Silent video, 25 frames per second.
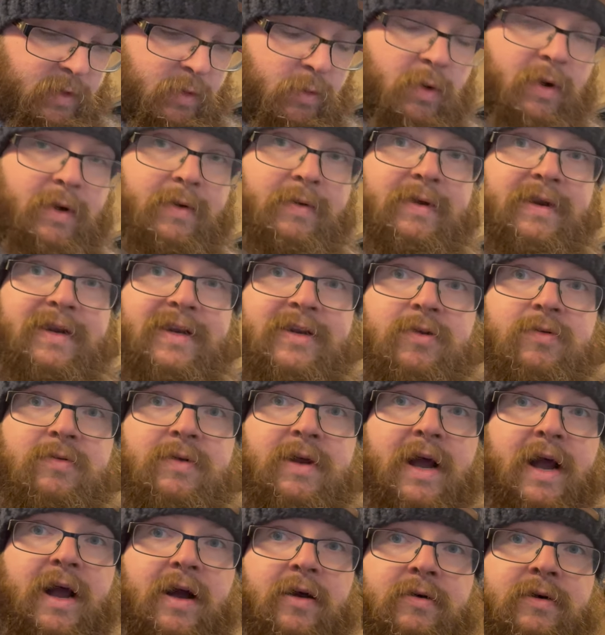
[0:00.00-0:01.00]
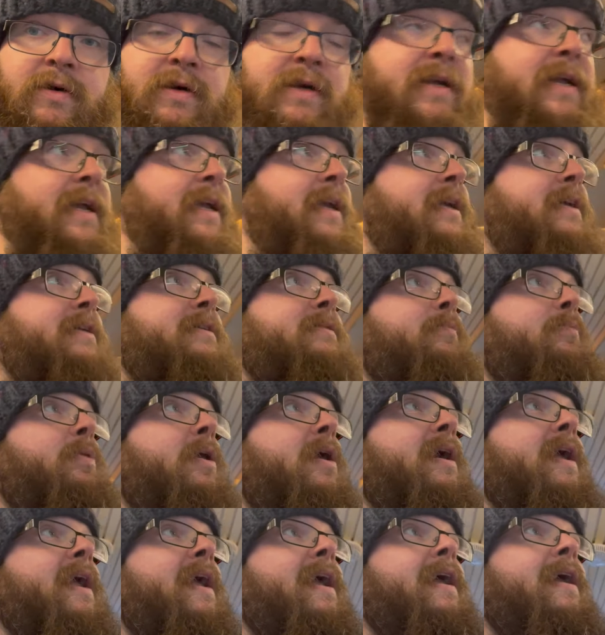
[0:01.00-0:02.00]
What I'm going to do now is
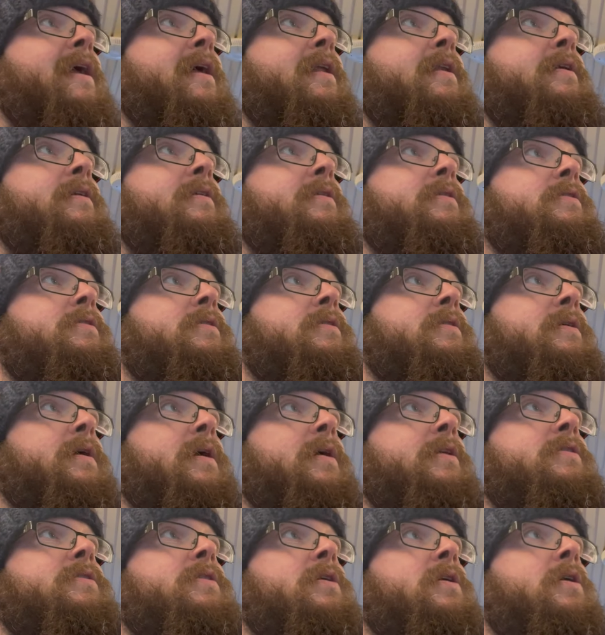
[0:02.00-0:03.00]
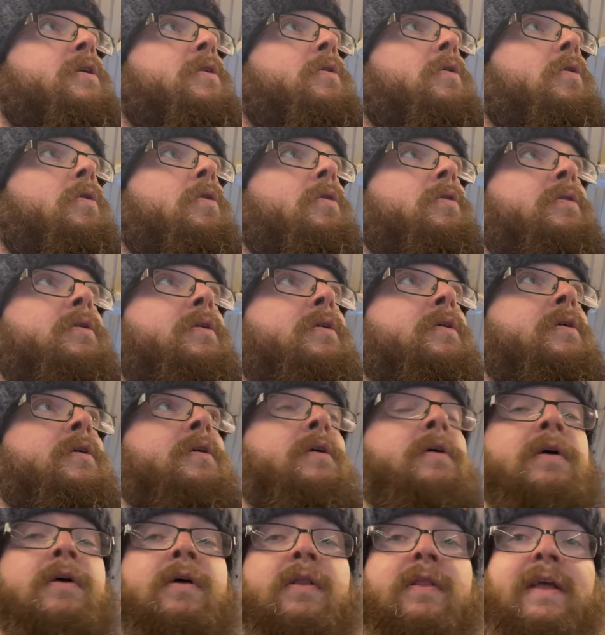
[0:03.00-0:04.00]
plug it in and turn on
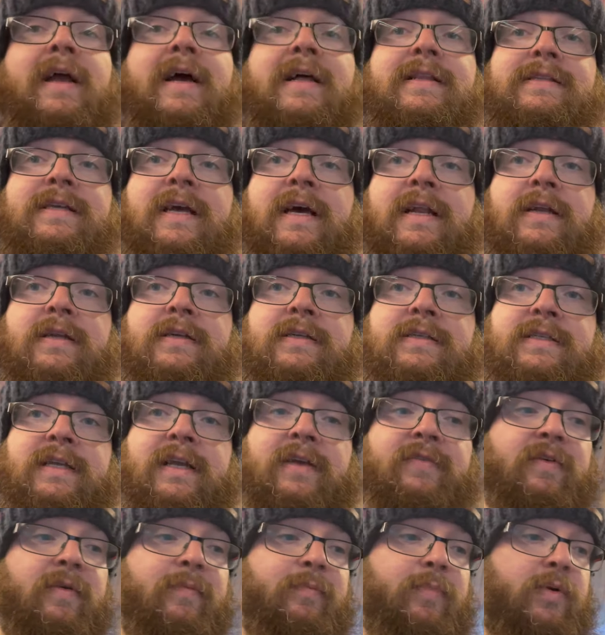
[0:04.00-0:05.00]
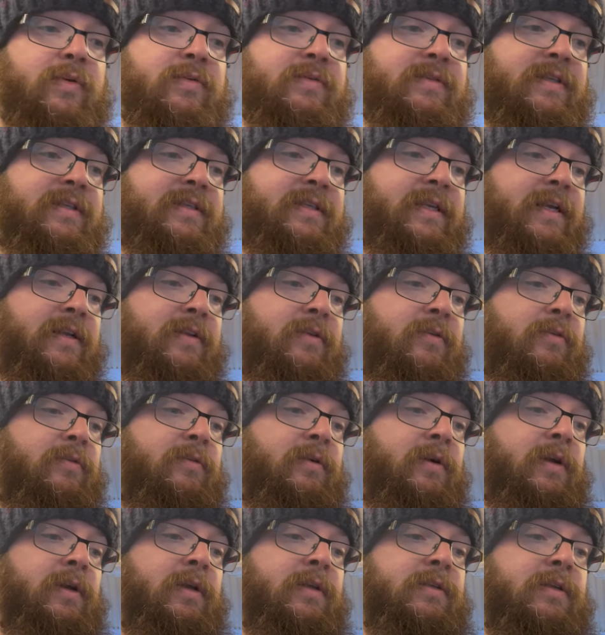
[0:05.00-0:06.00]
the antenna to see if it boosts the signal.
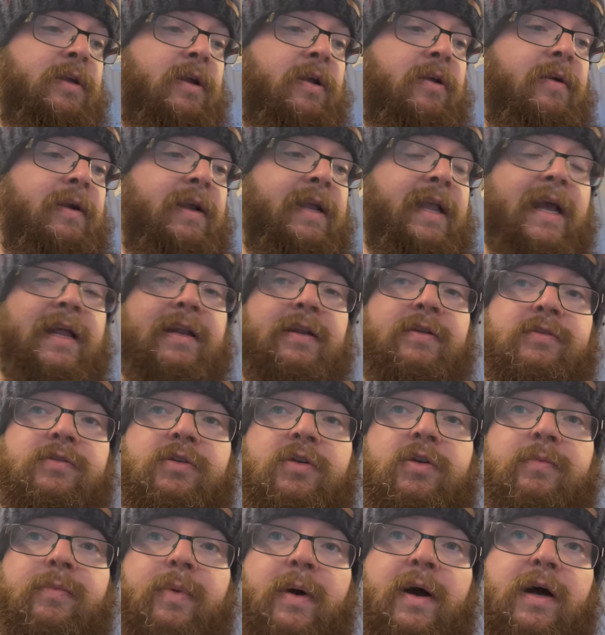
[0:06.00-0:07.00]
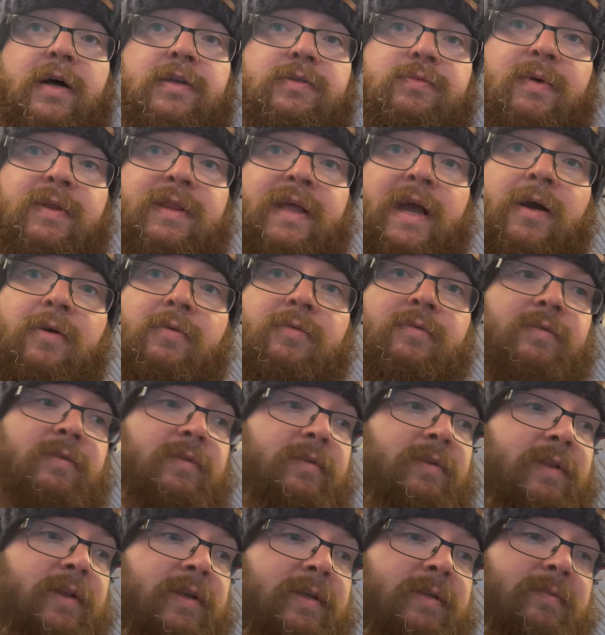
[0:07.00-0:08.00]
So again, two bars without
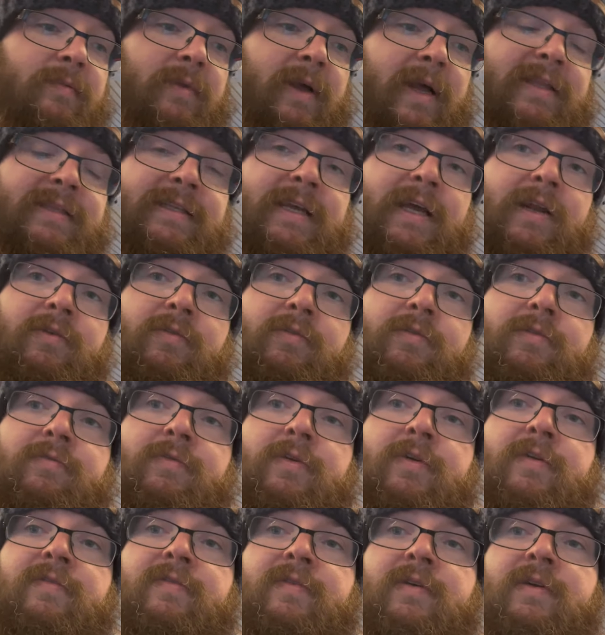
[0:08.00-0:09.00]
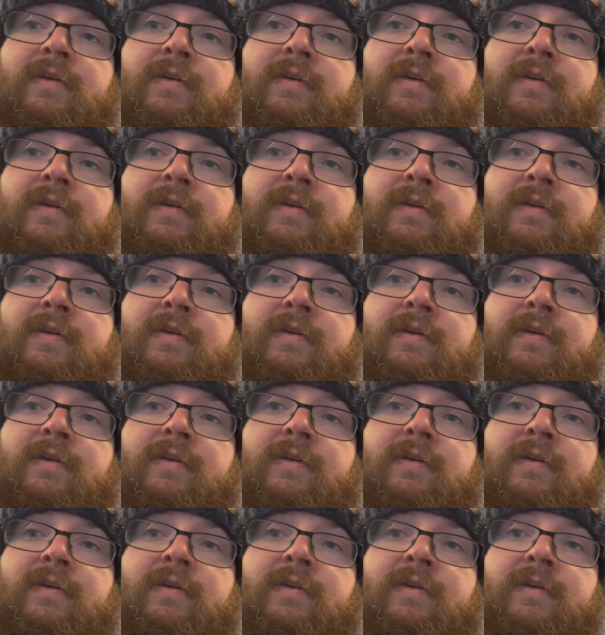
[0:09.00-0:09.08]
the antenna on the roof.